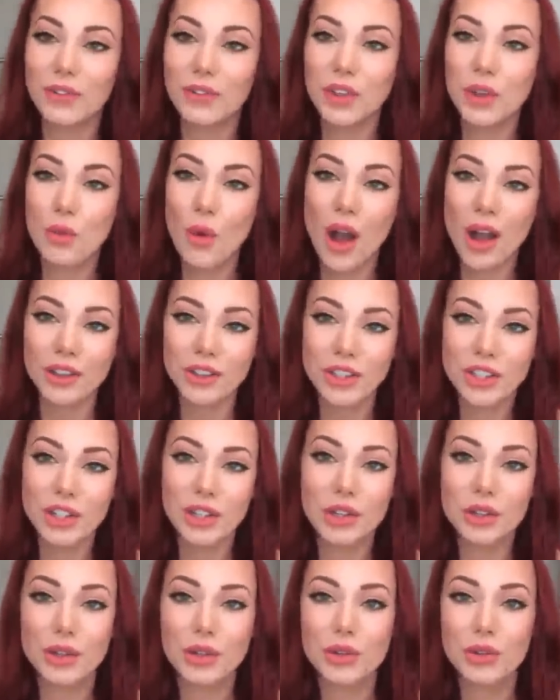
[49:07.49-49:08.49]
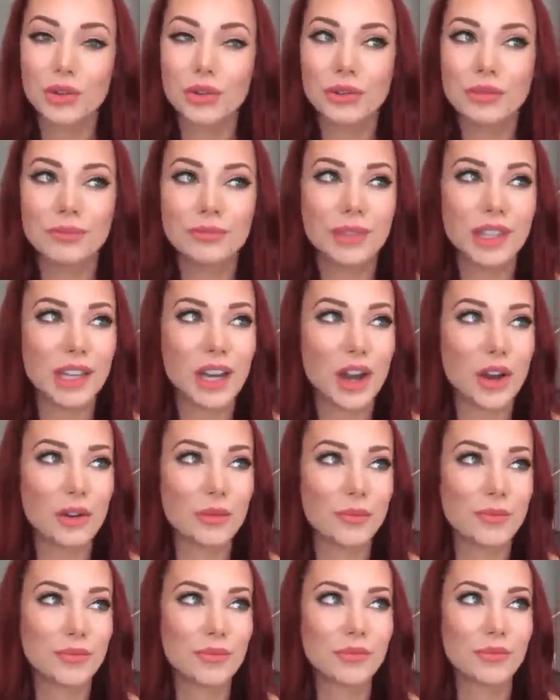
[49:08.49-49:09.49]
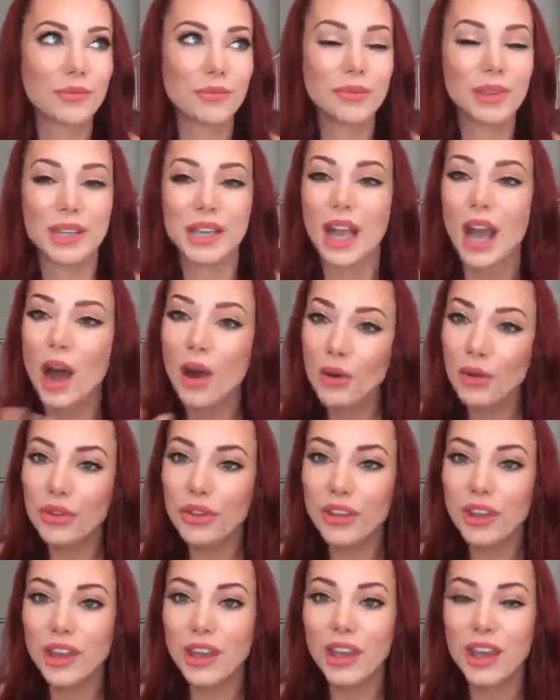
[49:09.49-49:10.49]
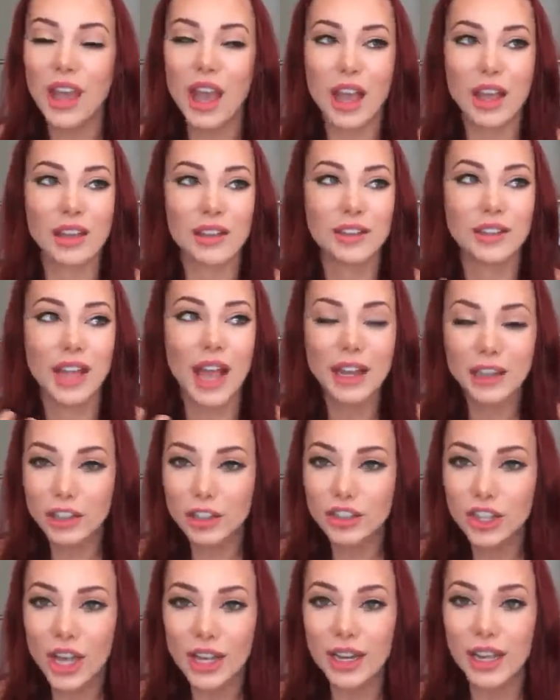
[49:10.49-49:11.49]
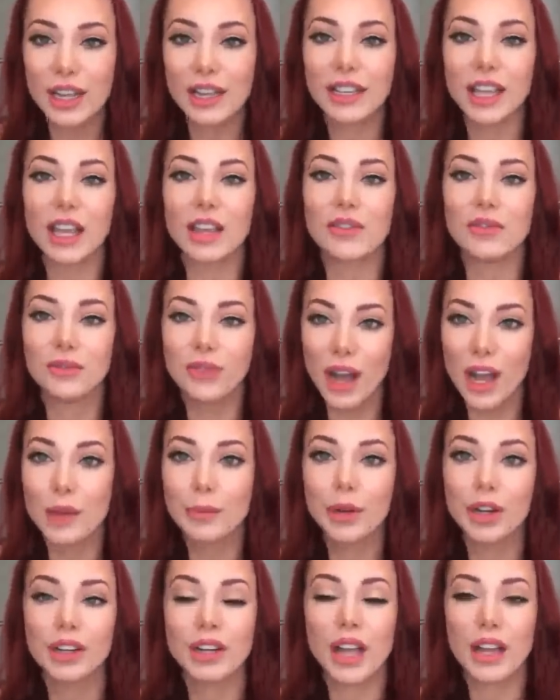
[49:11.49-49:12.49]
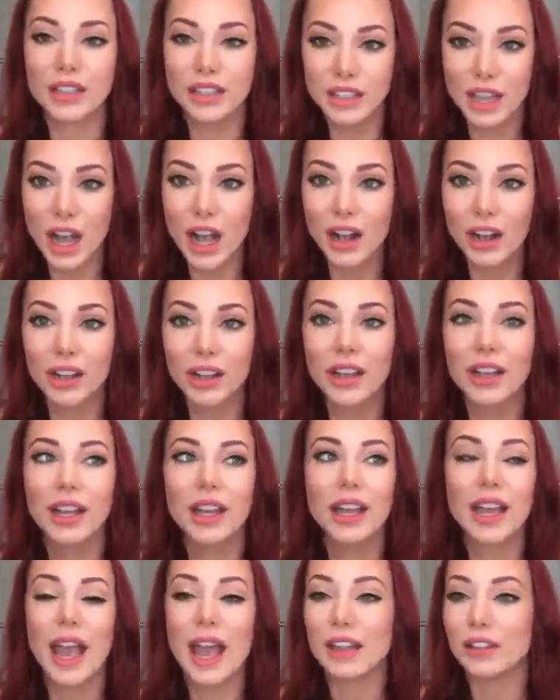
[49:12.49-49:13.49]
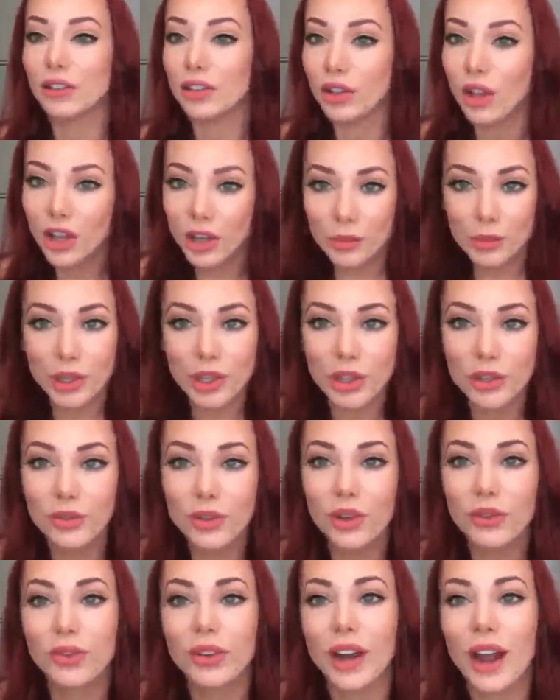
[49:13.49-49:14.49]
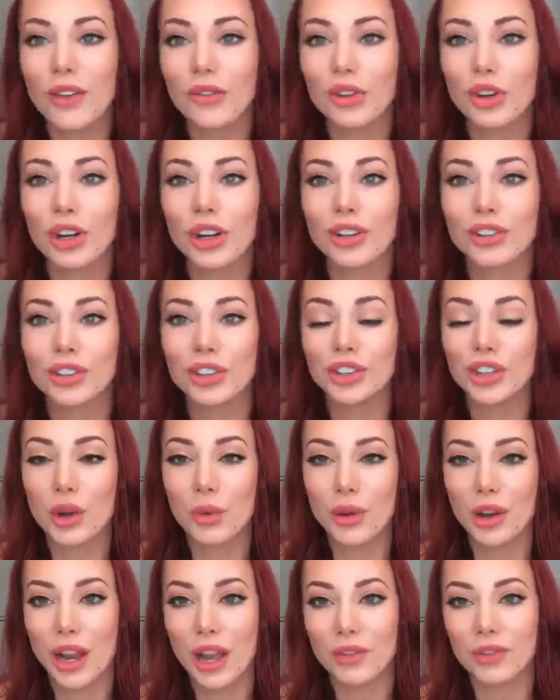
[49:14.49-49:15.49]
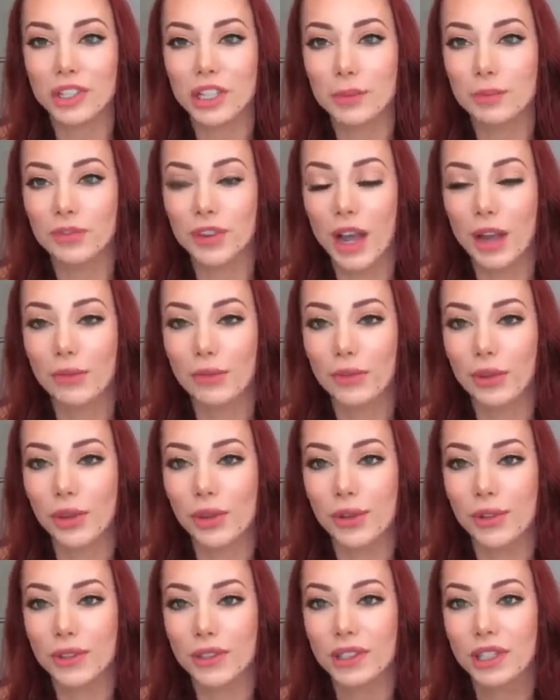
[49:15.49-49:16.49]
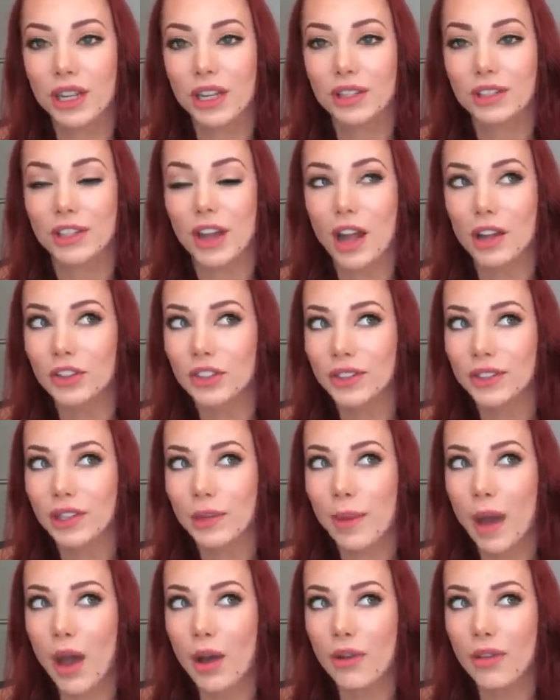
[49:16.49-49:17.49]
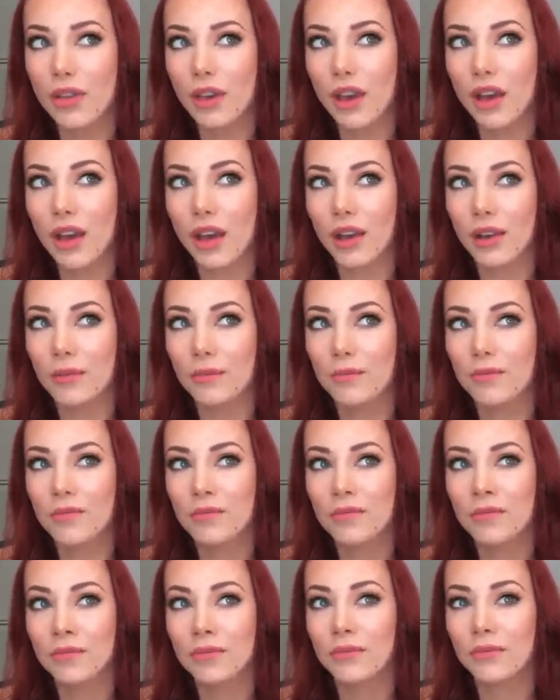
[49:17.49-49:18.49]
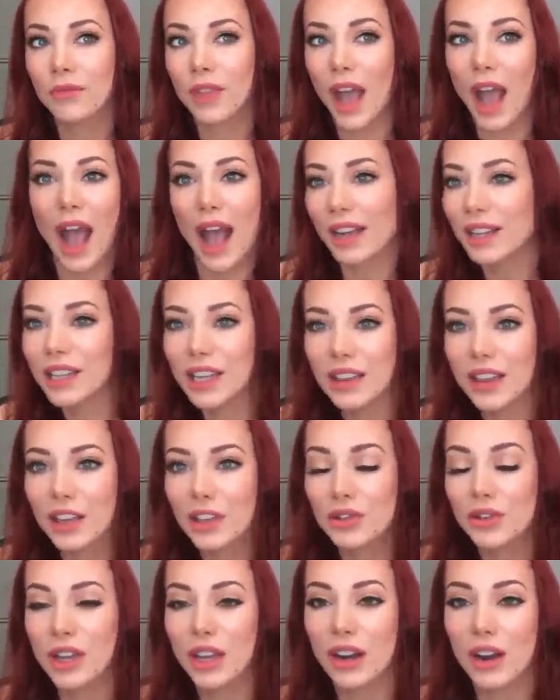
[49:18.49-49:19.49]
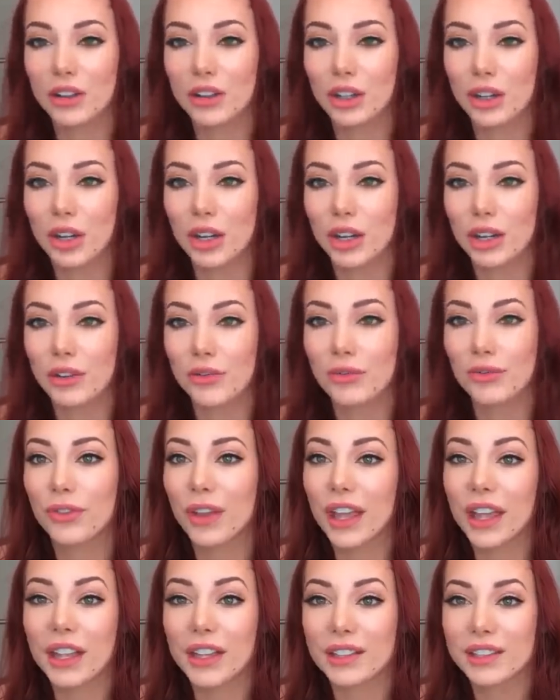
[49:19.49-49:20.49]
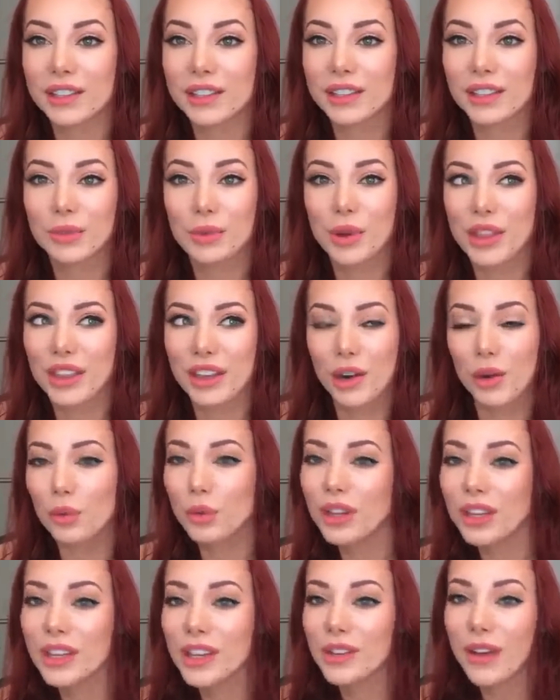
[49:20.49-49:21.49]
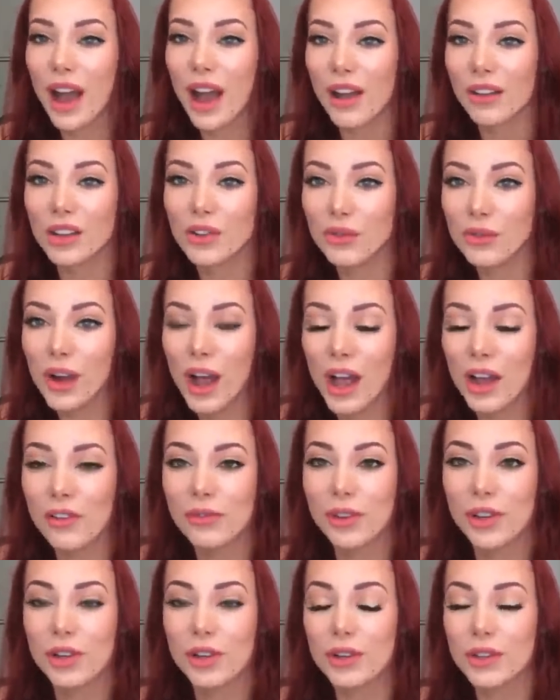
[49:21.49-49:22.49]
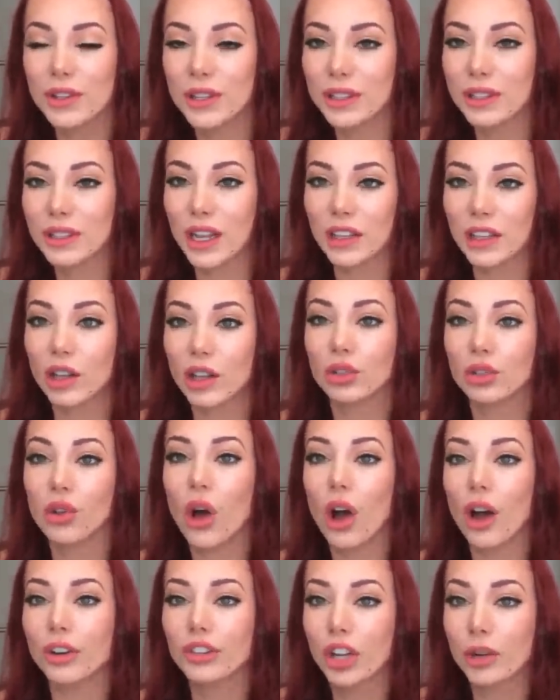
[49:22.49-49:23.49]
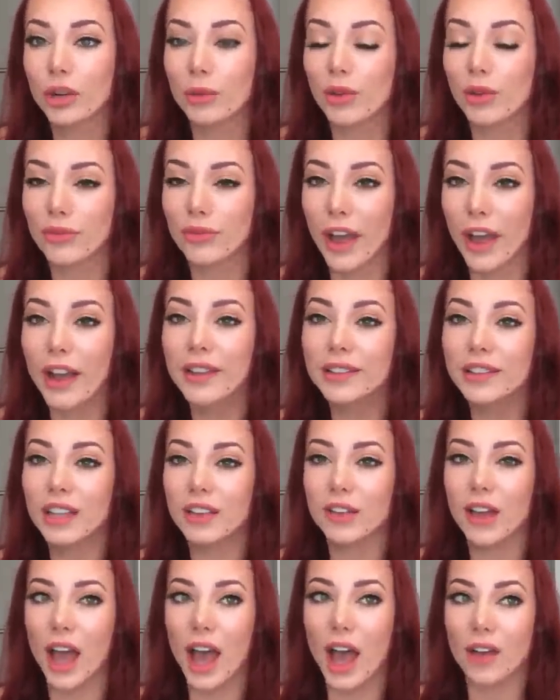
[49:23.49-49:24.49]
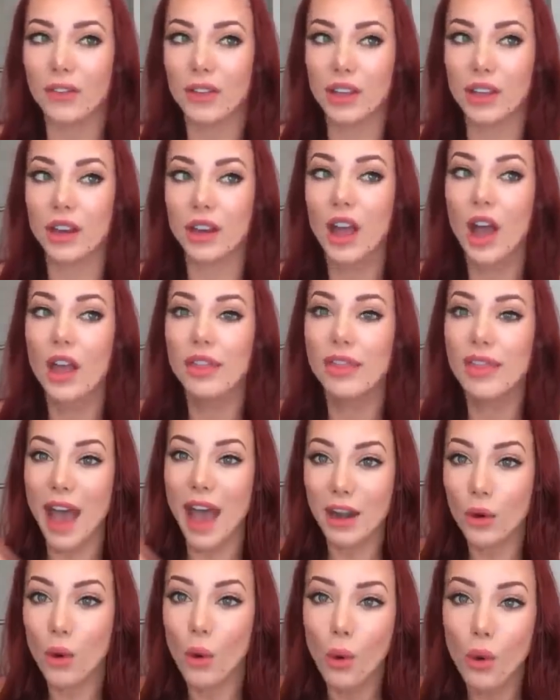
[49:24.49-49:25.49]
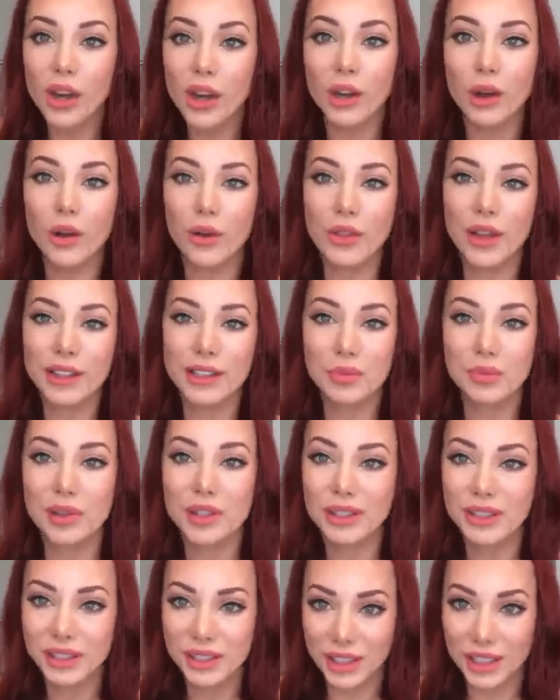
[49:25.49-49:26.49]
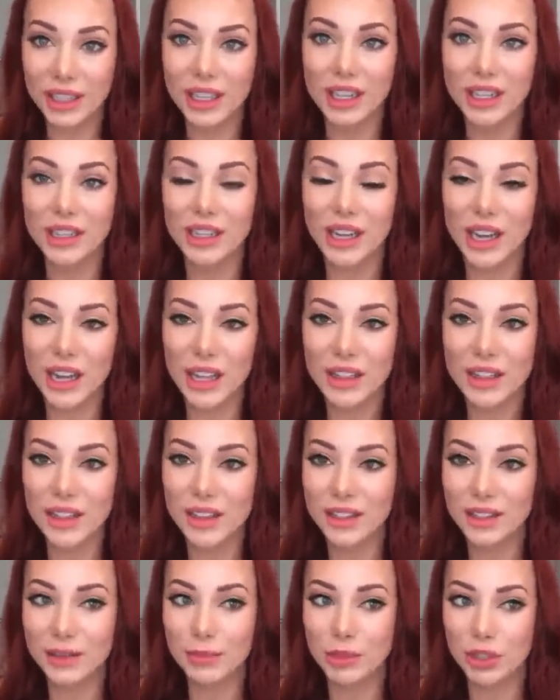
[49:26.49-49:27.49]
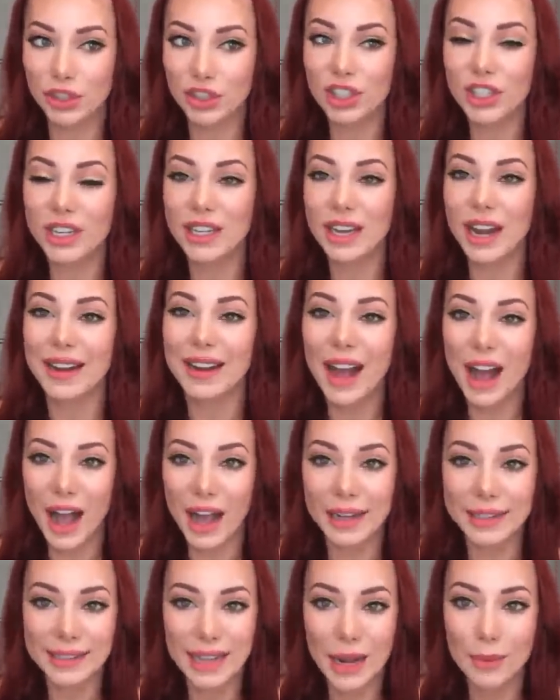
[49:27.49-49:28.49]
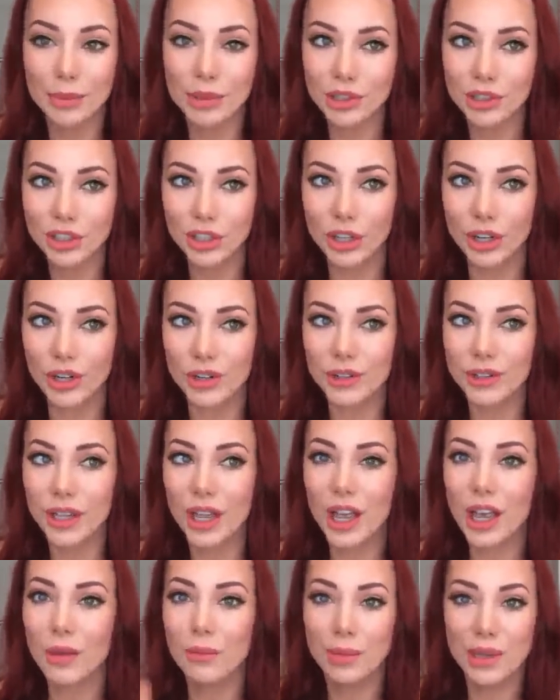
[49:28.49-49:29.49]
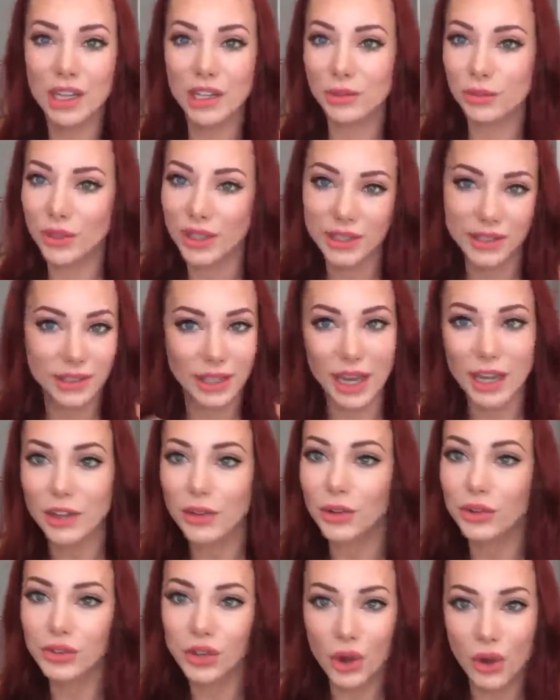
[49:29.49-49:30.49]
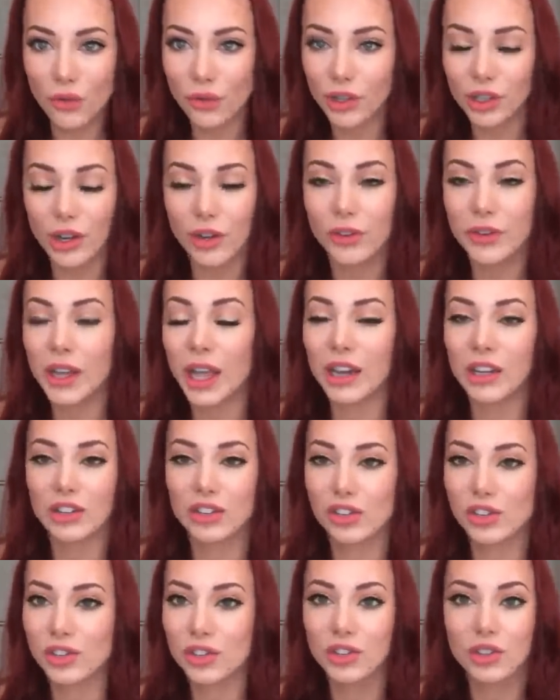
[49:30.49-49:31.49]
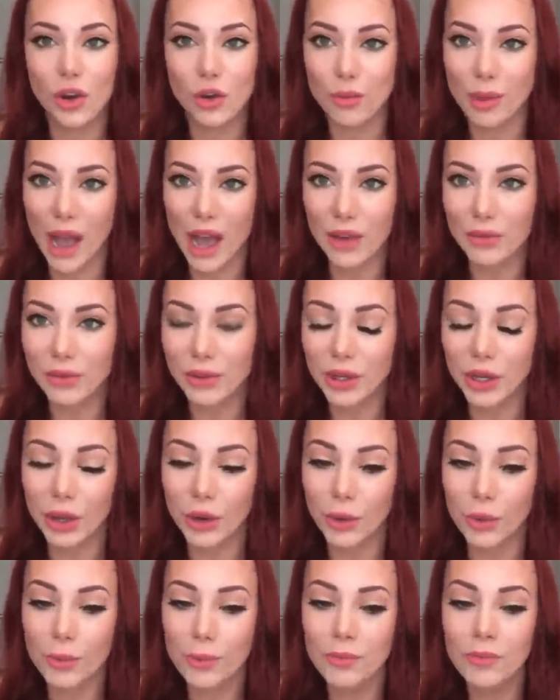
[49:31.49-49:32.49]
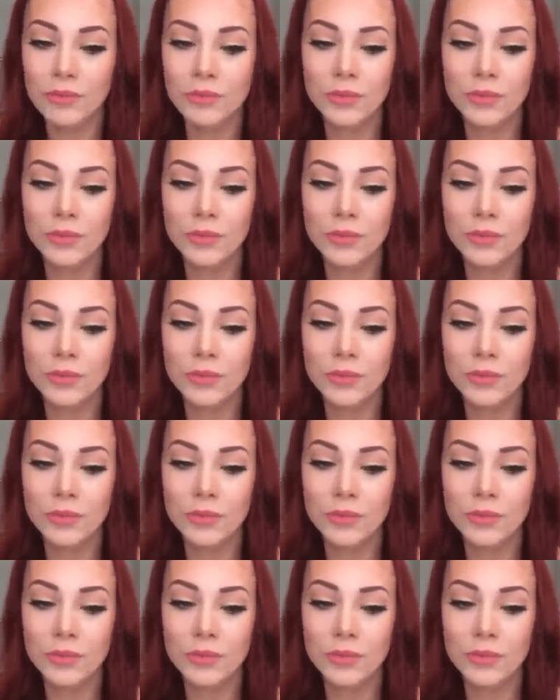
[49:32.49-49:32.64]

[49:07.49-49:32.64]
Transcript: If you want to, you know, be healthy and energetic and vibrant and young and look beautiful forever, you don't want to have deep fried foods. It's not just about the, the, the acne that you get on your face within a week of having fried foods. It's like the long-term effects of having that oil that's been sitting in this machine at high temperatures being recycled over and over again that's just so bad for you.